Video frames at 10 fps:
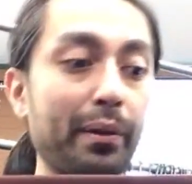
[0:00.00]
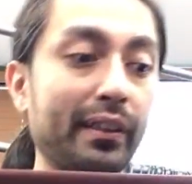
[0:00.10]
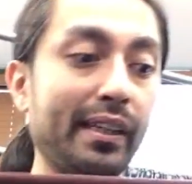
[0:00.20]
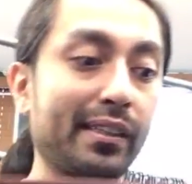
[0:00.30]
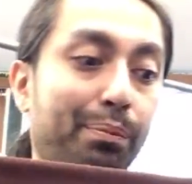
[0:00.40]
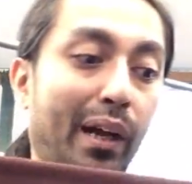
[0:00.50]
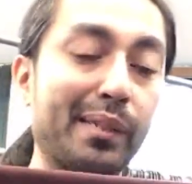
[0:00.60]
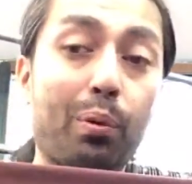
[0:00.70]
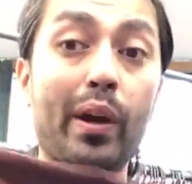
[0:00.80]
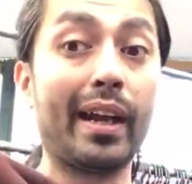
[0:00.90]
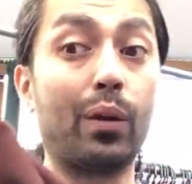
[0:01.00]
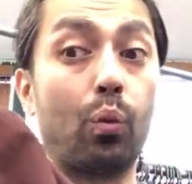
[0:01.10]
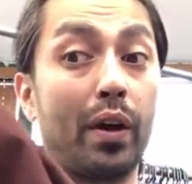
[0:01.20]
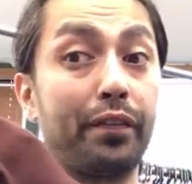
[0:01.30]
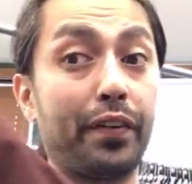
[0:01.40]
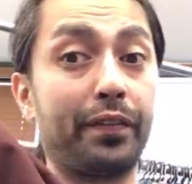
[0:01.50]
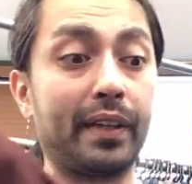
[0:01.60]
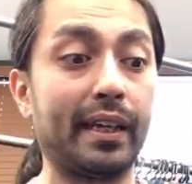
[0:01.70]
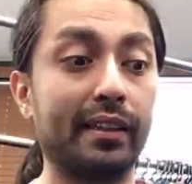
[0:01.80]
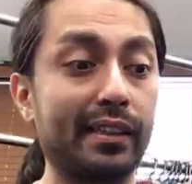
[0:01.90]
about these, price point at
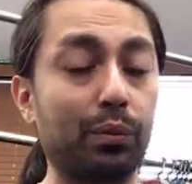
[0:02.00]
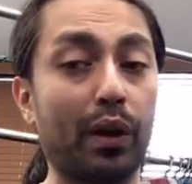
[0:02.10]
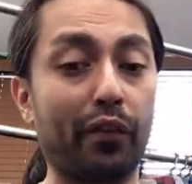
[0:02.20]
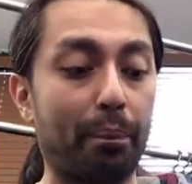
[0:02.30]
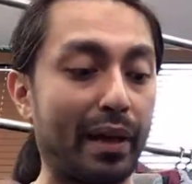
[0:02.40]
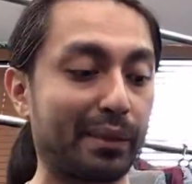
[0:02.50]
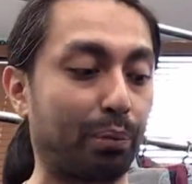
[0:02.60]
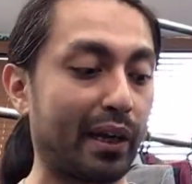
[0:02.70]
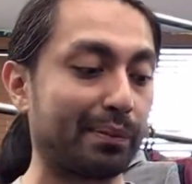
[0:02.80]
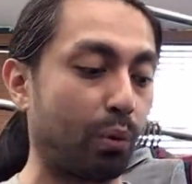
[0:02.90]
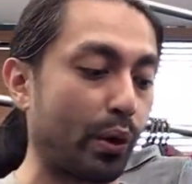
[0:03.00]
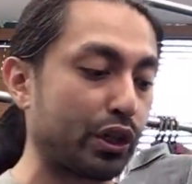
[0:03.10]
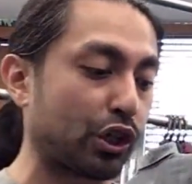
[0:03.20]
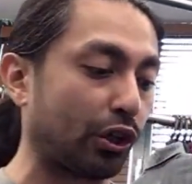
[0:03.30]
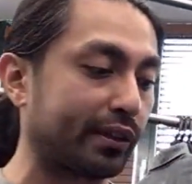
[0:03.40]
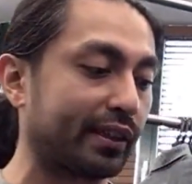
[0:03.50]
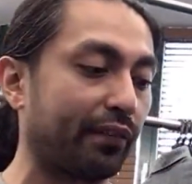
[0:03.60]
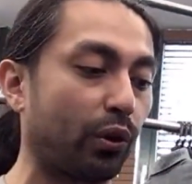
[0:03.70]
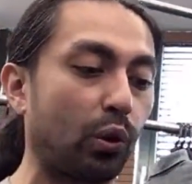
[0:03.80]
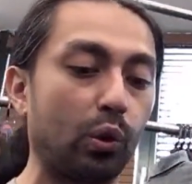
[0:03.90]
115. This is one of our best price point shirts
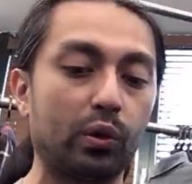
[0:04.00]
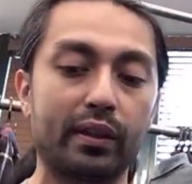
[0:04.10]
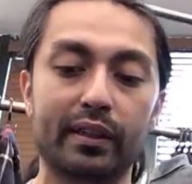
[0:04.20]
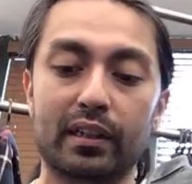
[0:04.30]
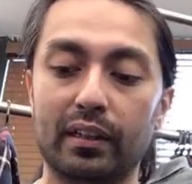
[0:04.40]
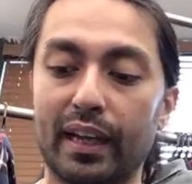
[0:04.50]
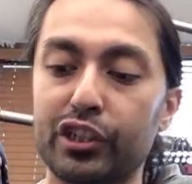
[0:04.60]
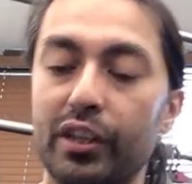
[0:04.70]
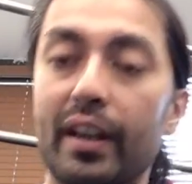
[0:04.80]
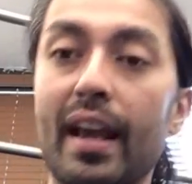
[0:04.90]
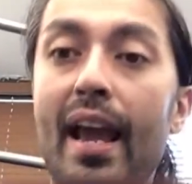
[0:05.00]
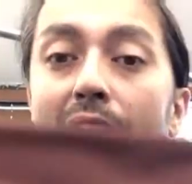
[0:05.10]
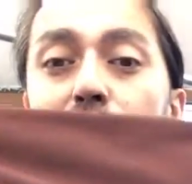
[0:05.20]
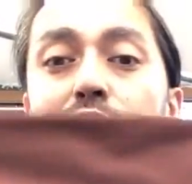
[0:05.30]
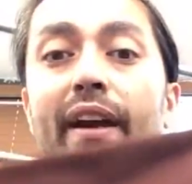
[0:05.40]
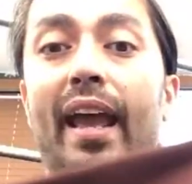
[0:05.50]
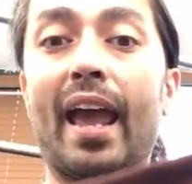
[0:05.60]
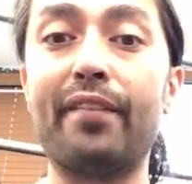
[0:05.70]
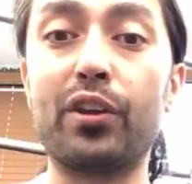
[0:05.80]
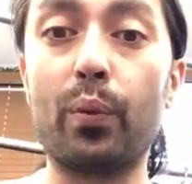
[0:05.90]
of the whole collection, and you've got a
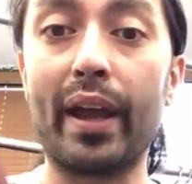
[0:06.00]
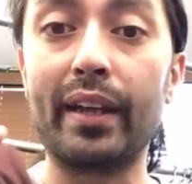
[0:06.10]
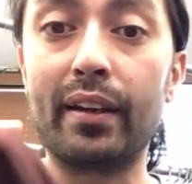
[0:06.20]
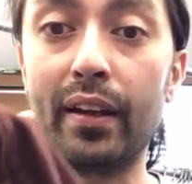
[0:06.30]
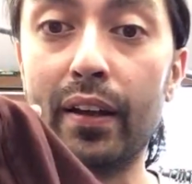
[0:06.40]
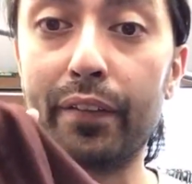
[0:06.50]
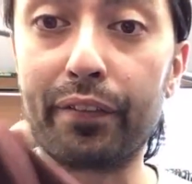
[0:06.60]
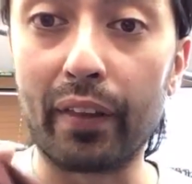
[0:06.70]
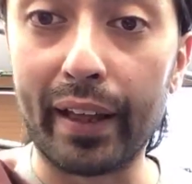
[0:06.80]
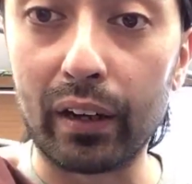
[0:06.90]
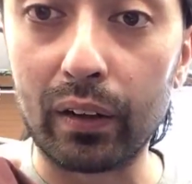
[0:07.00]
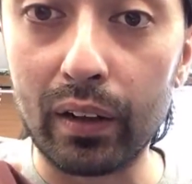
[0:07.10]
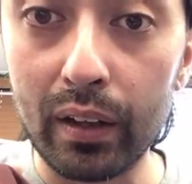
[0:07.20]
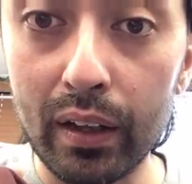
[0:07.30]
heavyweight flannel.